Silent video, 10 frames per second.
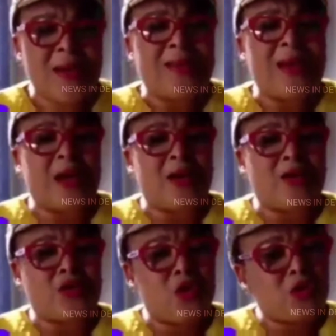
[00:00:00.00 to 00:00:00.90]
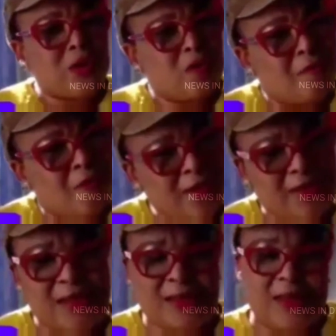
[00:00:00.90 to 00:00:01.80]
the slaughter of
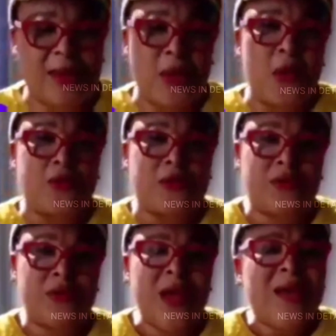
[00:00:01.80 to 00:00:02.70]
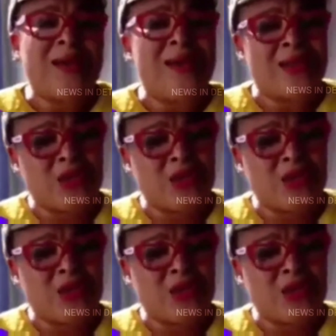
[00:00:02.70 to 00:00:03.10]
Christians in the north, the